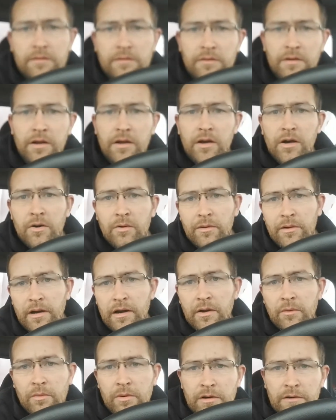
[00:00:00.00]
Now, when
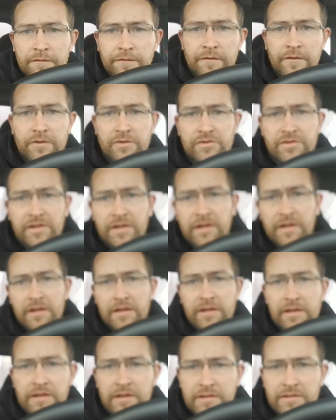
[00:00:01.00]
I worked for
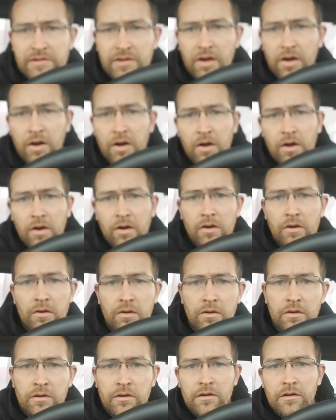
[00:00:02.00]
Sita, it's
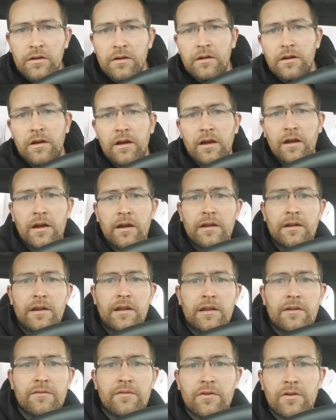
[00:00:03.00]
all I'd
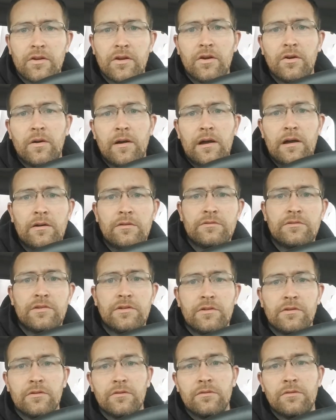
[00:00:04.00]
ever go out
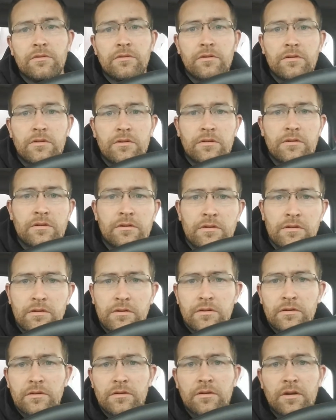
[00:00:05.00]
to.
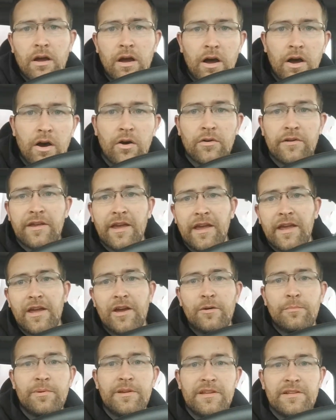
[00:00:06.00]
Oh,
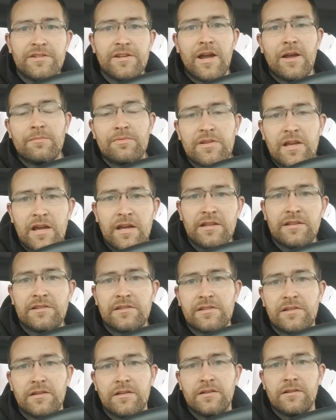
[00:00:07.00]
KLB job
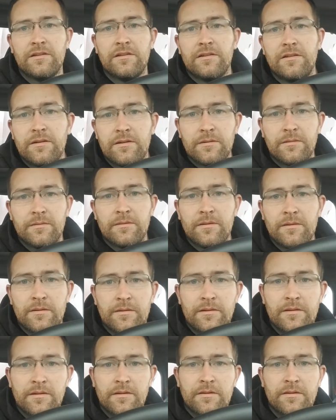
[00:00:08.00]
sites.
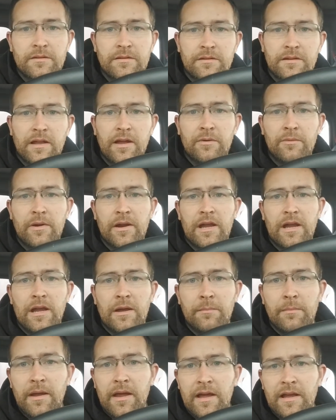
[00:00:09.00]
That
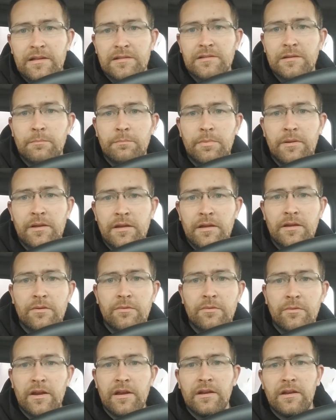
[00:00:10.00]
Ram has a big
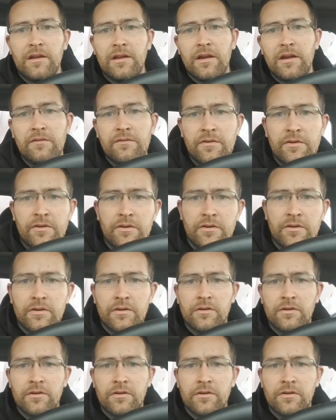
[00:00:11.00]
rain cover.